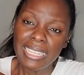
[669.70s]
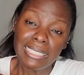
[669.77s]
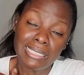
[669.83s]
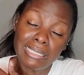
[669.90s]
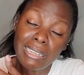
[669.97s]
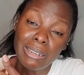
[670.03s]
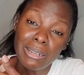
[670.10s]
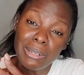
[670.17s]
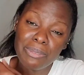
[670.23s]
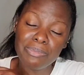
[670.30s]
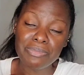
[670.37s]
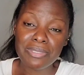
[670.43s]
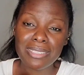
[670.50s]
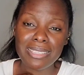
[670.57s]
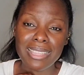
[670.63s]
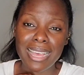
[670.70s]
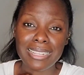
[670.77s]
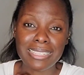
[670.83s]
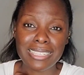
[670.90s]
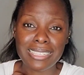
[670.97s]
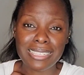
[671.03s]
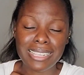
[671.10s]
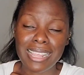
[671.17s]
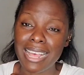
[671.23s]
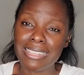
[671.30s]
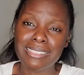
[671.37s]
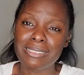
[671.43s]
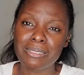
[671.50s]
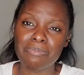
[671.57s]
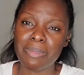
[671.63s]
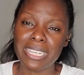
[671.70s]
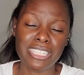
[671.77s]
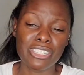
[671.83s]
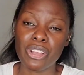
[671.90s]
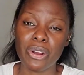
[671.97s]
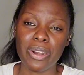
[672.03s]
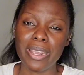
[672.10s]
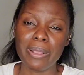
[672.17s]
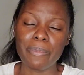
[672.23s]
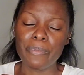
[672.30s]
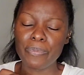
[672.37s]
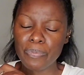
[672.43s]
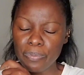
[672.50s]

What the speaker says: So that's my story.